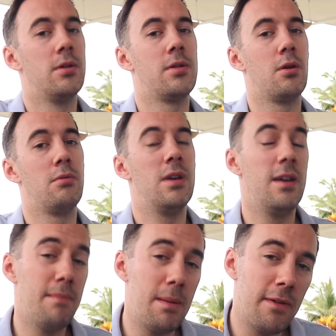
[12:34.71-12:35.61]
So
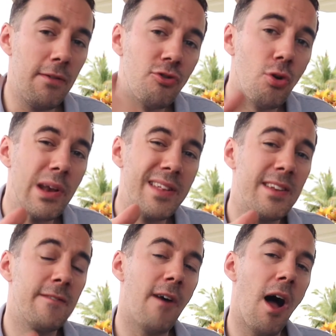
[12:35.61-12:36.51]
maybe if you've
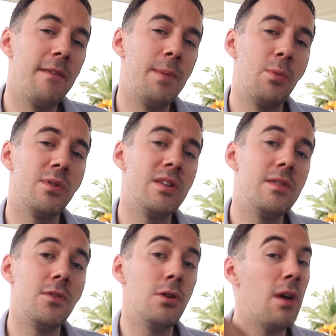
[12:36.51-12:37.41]
shortlisted 5 people to
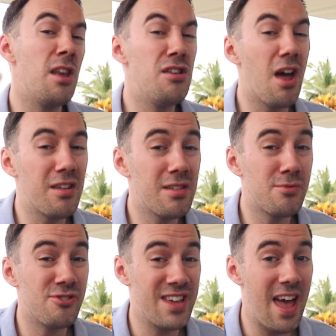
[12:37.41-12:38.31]
interview and none of them
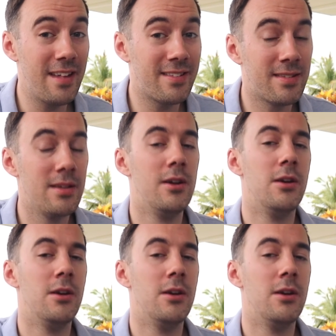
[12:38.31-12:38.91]
are a yes,